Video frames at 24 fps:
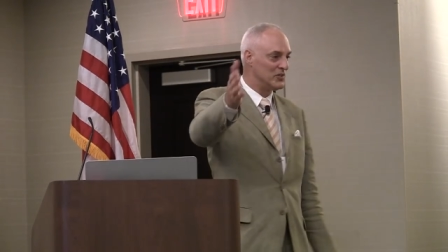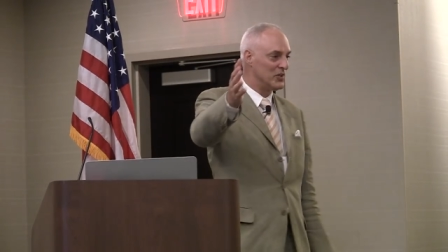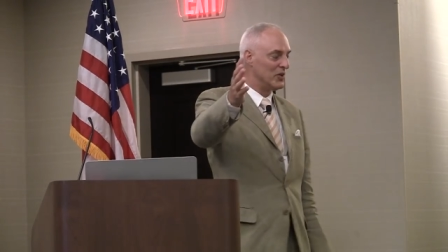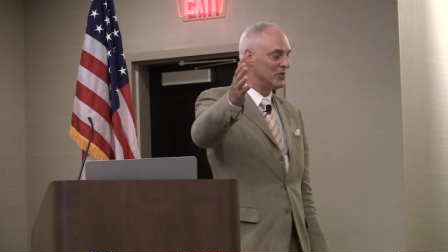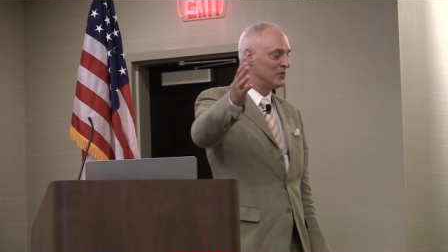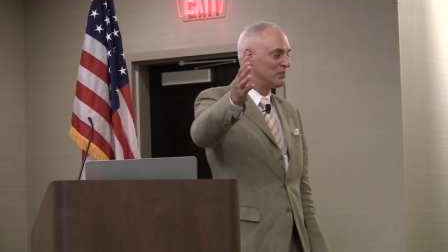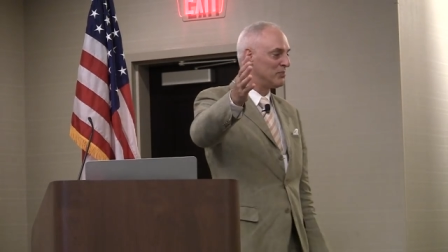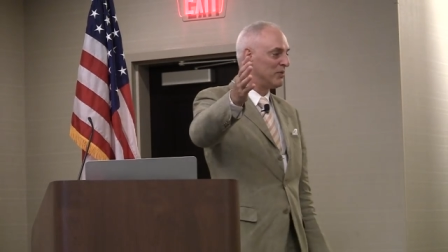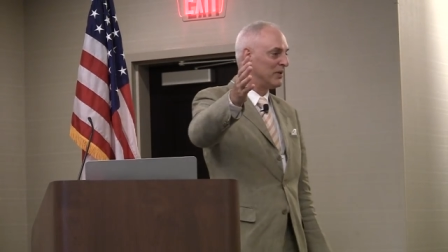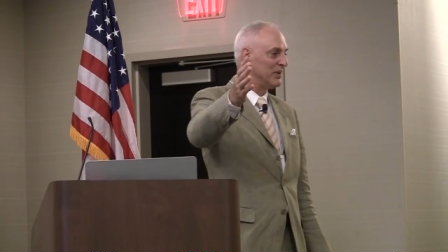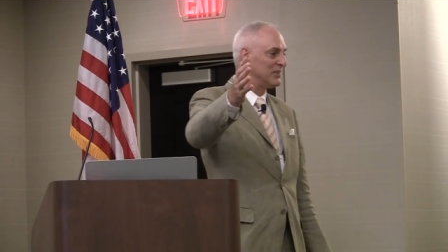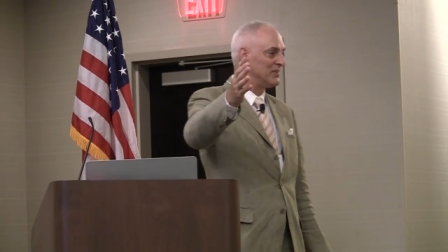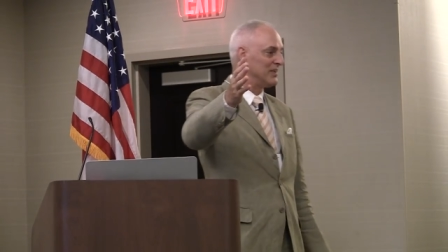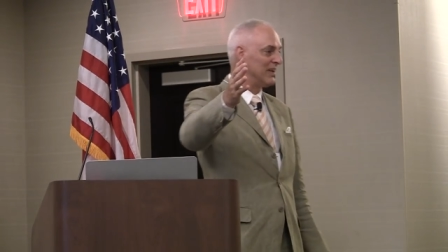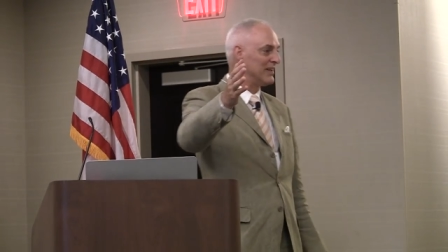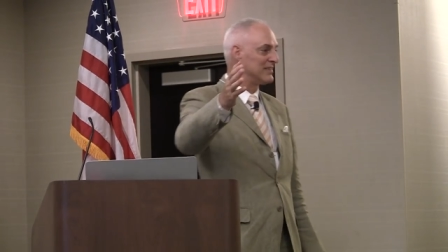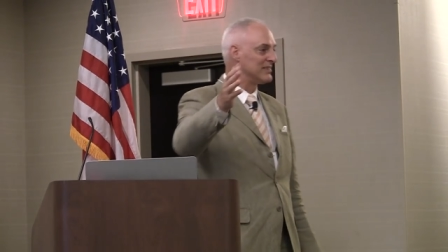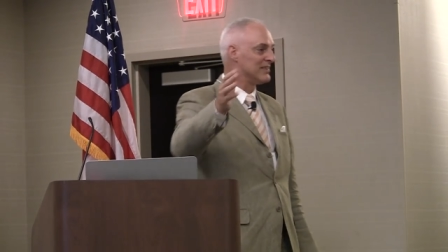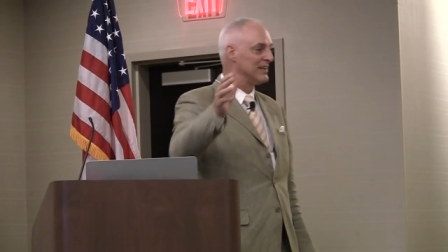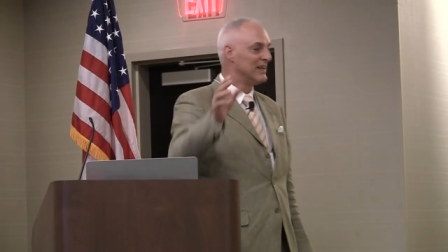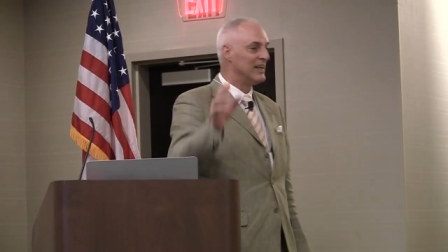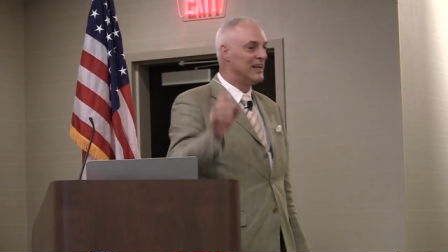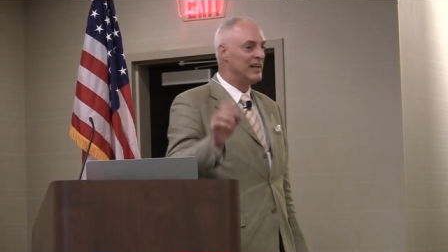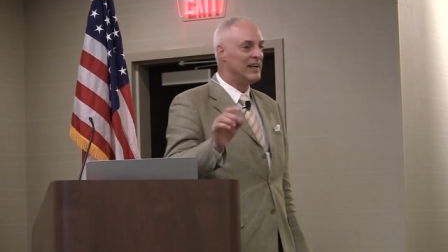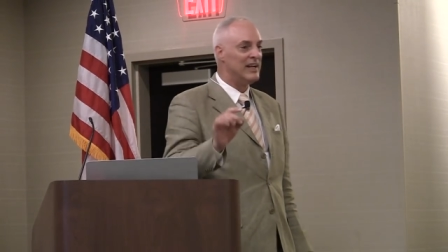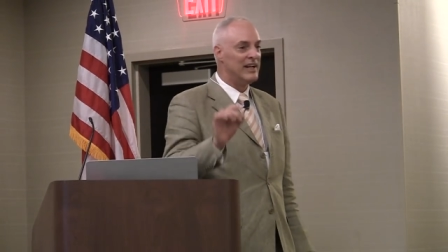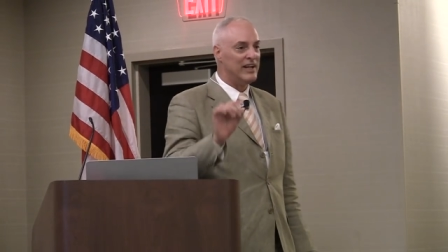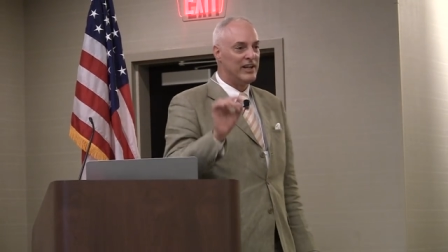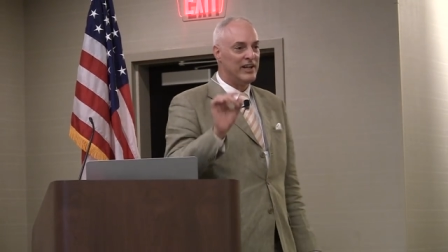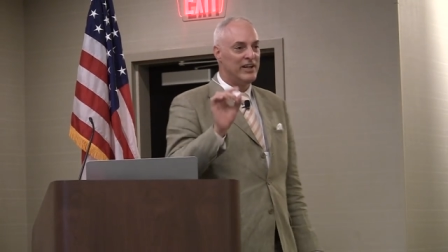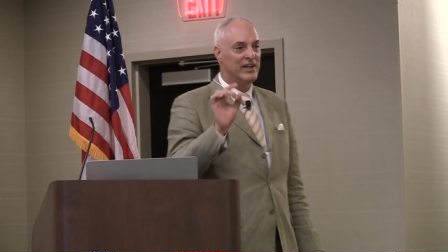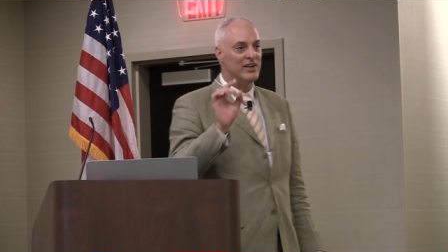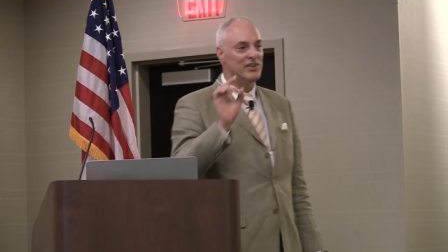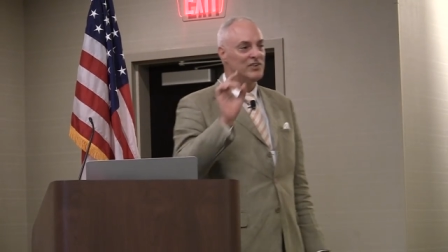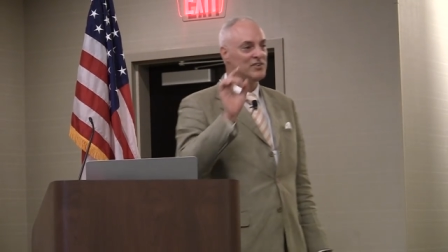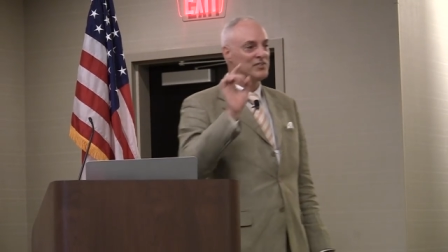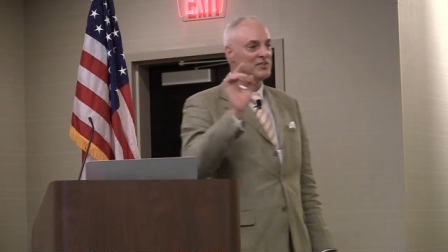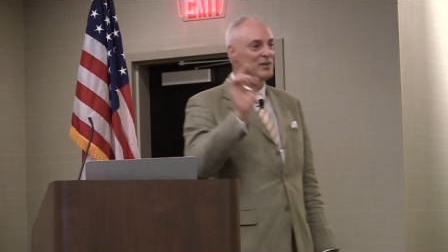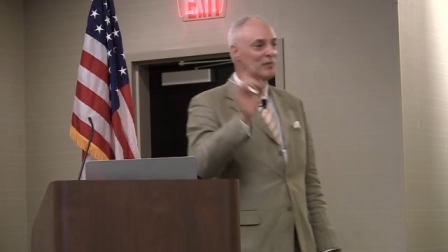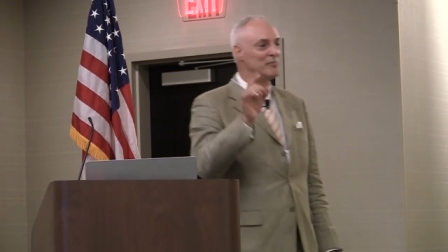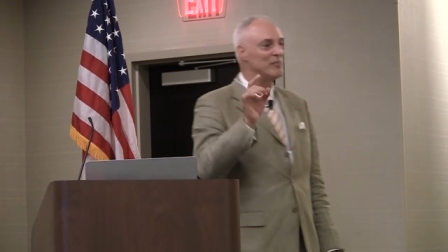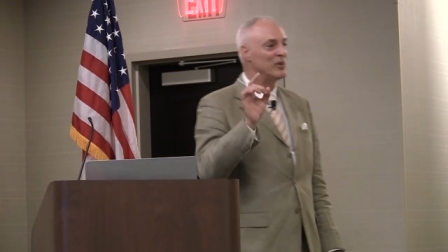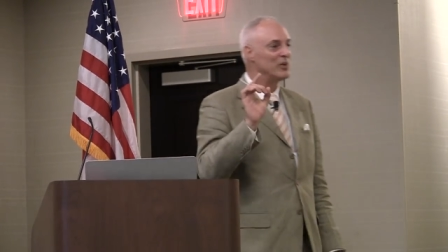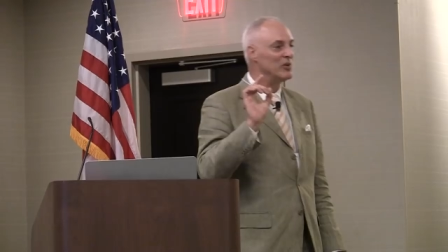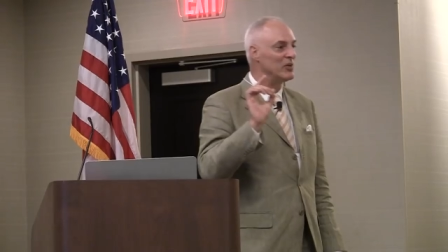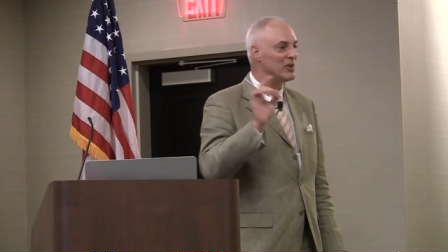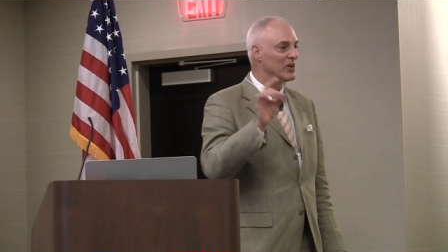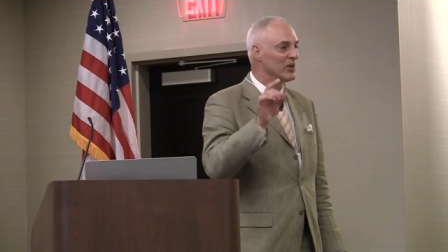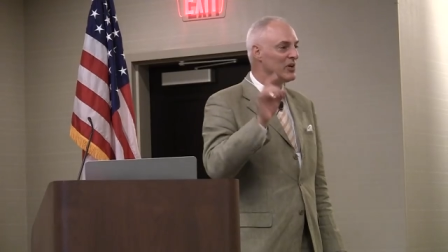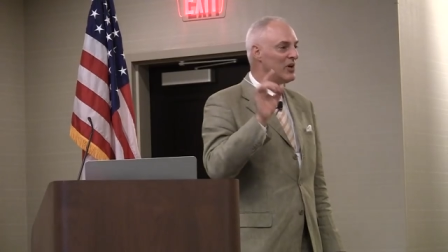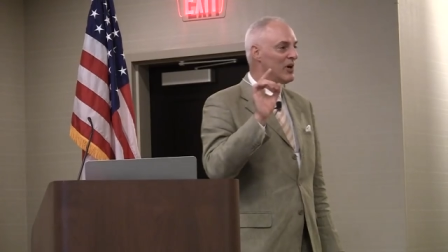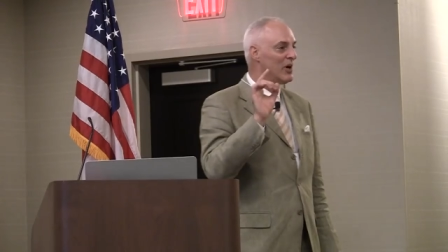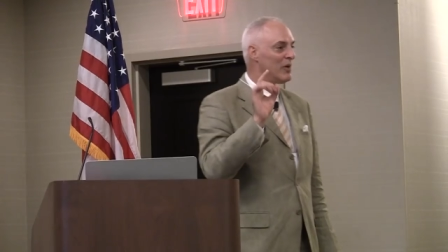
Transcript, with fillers: Joe's point's excellent. Here's something you can